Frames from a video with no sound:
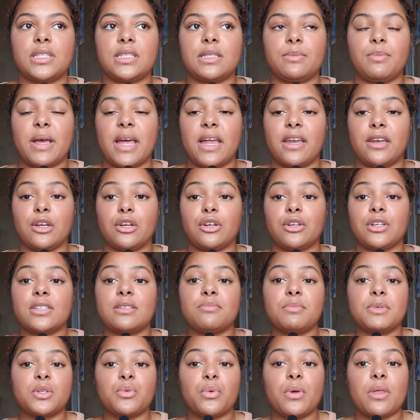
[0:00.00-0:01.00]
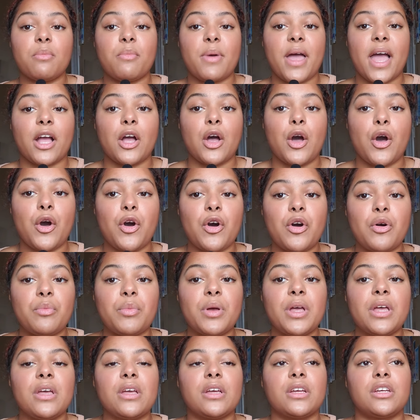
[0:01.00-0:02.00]
spend Christmas with back
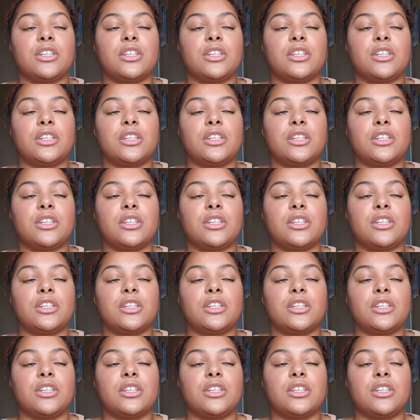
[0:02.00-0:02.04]
home,